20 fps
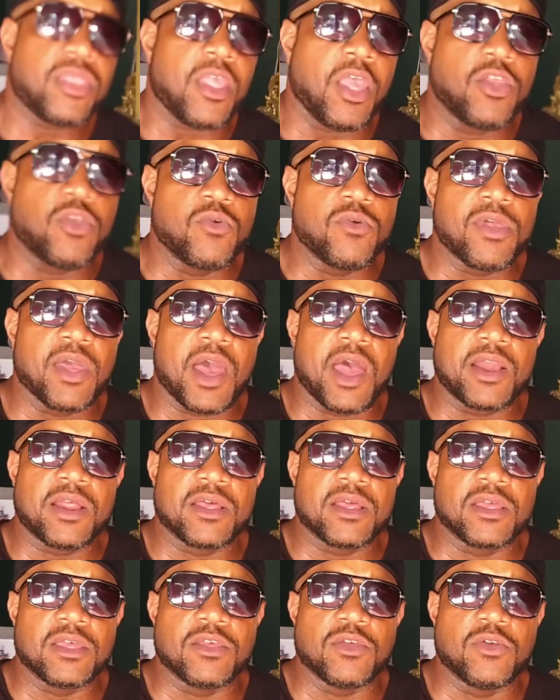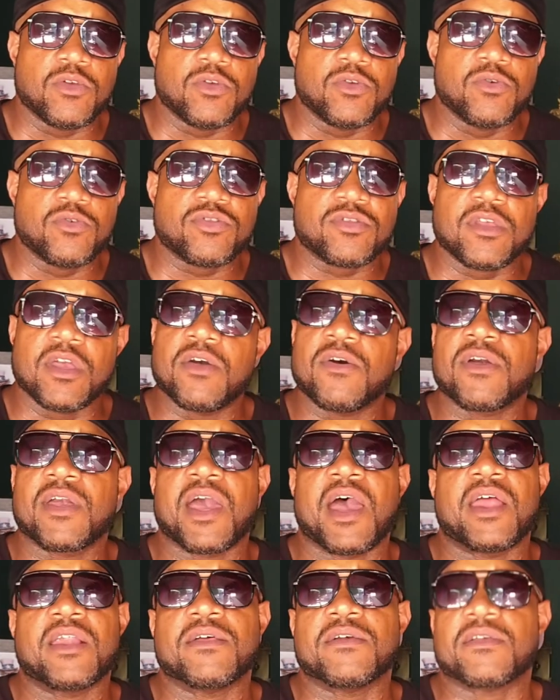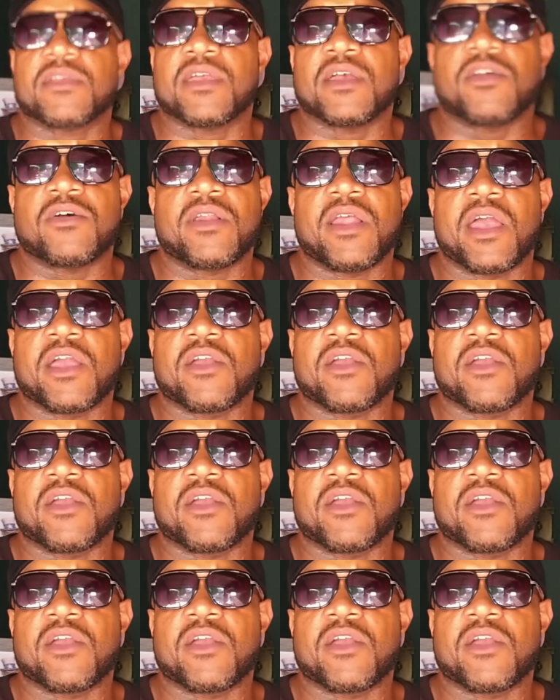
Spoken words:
you still gotta get on that